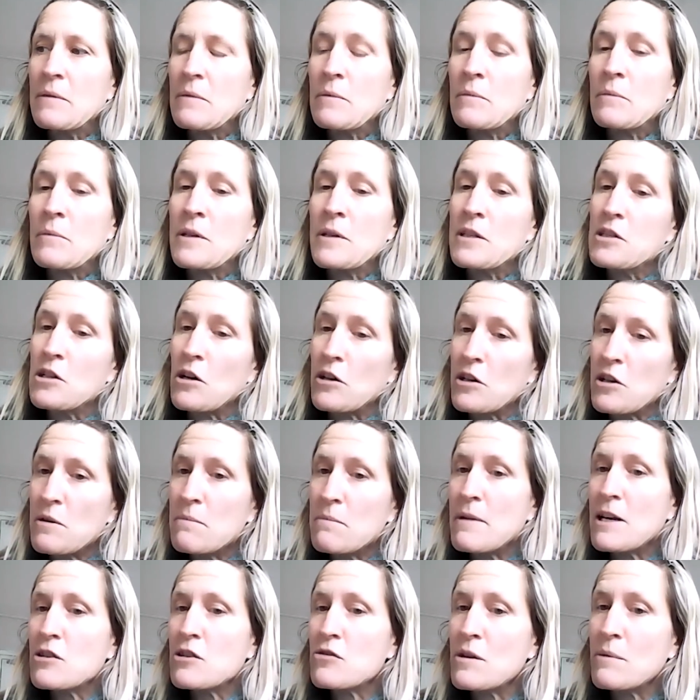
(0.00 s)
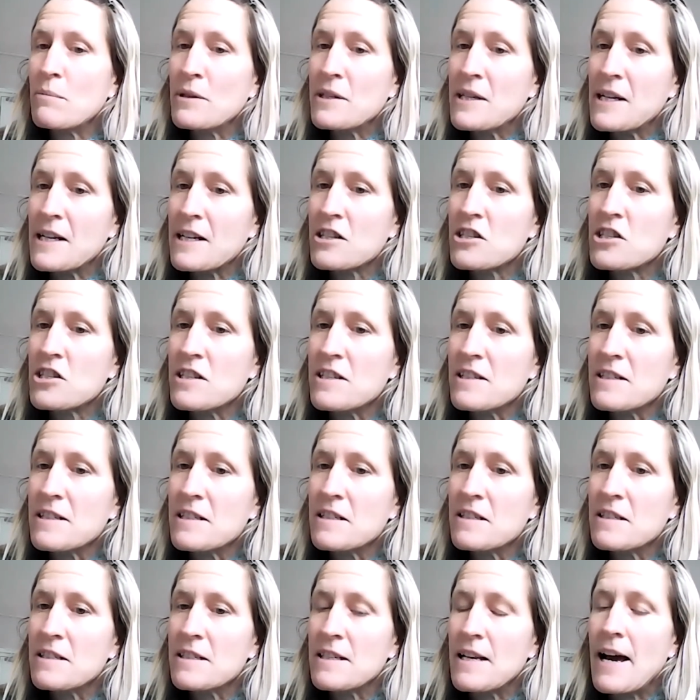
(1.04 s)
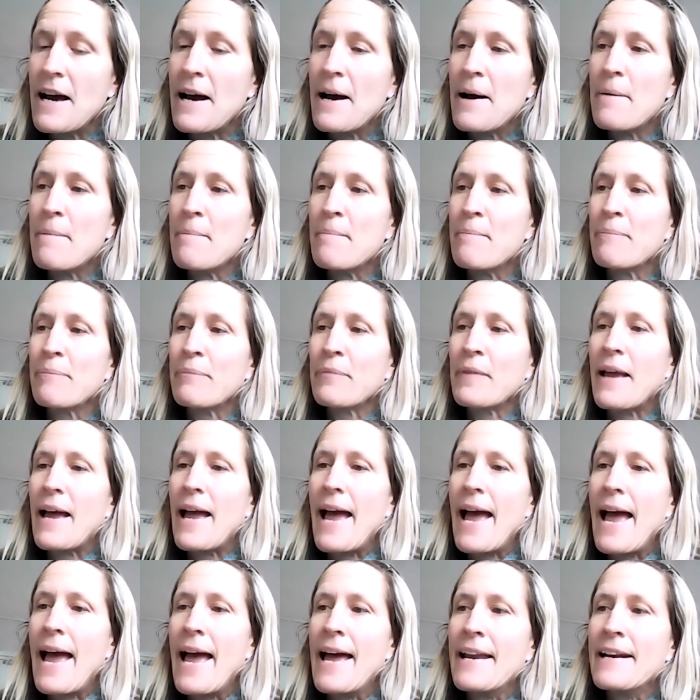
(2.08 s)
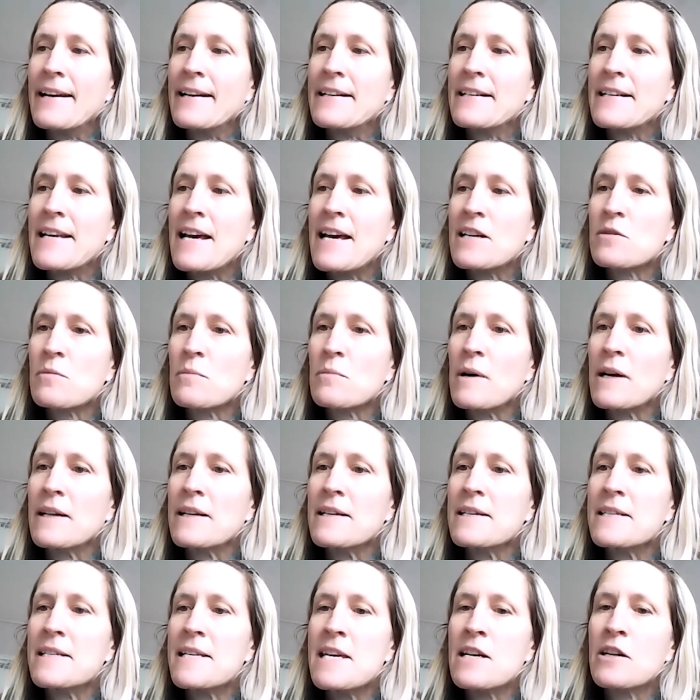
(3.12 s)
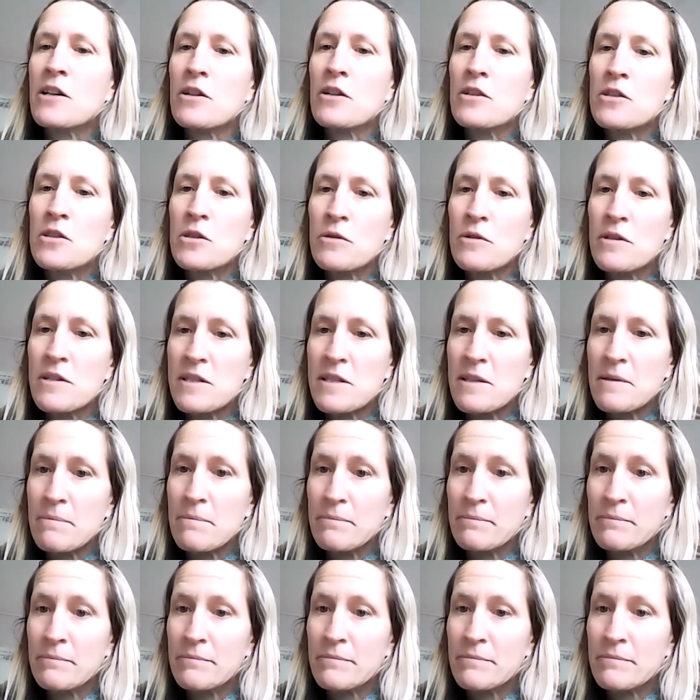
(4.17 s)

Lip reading: with documentary productions and as well as ecotourism